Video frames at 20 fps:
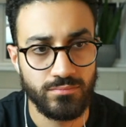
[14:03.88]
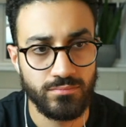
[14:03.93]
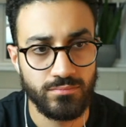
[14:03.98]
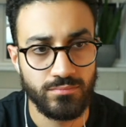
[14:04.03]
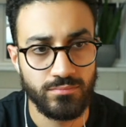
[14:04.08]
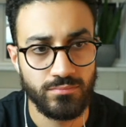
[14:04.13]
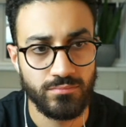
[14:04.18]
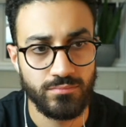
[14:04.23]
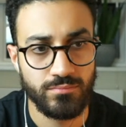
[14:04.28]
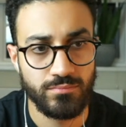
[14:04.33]

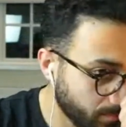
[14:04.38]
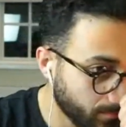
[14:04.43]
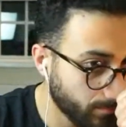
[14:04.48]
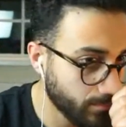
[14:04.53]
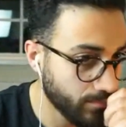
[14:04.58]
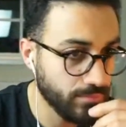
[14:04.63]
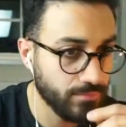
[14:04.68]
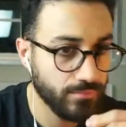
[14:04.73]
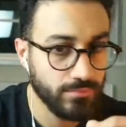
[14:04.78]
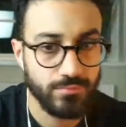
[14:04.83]

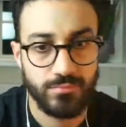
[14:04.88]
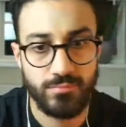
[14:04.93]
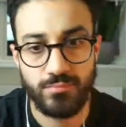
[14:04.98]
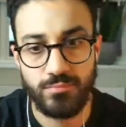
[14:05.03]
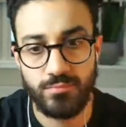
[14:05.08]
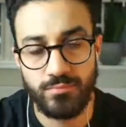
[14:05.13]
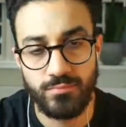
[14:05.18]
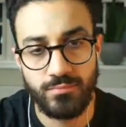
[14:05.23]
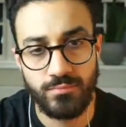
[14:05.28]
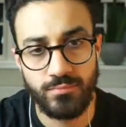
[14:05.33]

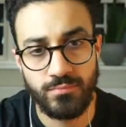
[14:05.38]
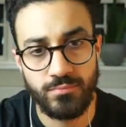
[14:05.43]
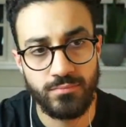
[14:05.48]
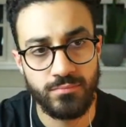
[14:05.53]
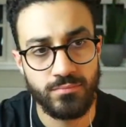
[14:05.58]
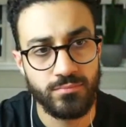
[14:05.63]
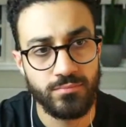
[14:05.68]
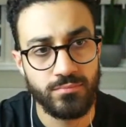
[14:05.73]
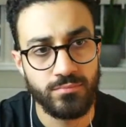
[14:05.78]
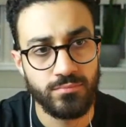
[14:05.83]

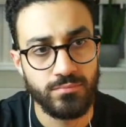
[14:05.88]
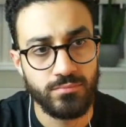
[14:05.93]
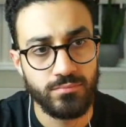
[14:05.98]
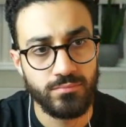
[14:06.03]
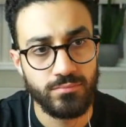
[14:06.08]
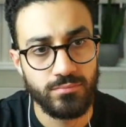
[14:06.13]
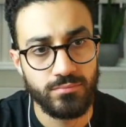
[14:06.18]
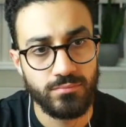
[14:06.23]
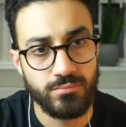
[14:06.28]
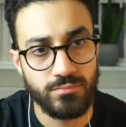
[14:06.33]

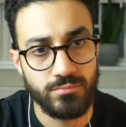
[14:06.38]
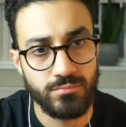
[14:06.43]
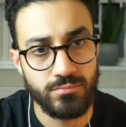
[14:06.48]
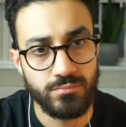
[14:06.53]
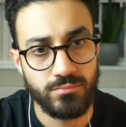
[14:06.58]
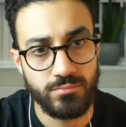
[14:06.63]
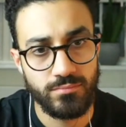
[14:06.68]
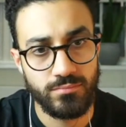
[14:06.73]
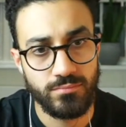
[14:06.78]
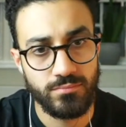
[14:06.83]

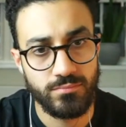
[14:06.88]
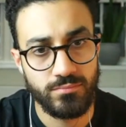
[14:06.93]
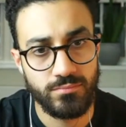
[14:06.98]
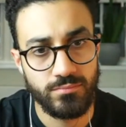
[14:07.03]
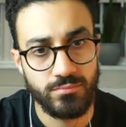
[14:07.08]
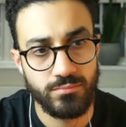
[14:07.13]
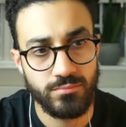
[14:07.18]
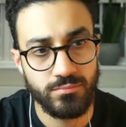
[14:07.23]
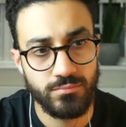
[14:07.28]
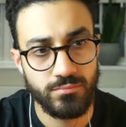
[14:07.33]

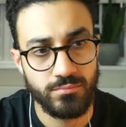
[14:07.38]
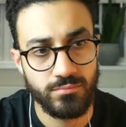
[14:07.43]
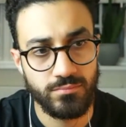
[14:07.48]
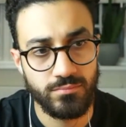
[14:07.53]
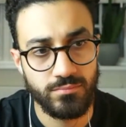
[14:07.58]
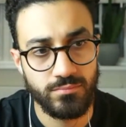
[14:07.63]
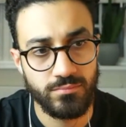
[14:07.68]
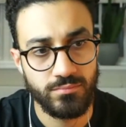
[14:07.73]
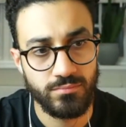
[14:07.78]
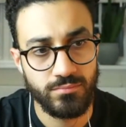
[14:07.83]

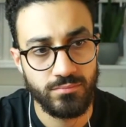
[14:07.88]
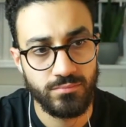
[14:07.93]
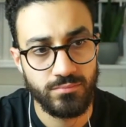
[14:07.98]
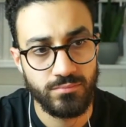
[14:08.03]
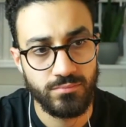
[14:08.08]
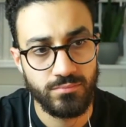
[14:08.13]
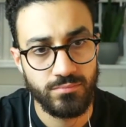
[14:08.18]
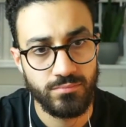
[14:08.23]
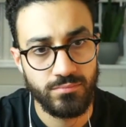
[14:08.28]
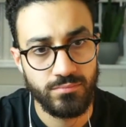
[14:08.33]

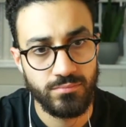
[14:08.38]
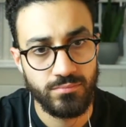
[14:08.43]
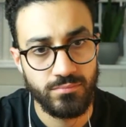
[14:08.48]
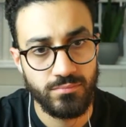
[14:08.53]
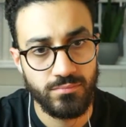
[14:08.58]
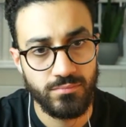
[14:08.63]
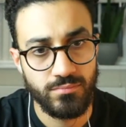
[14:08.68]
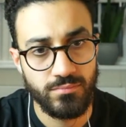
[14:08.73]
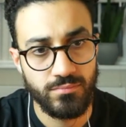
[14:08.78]
This person isn't speaking.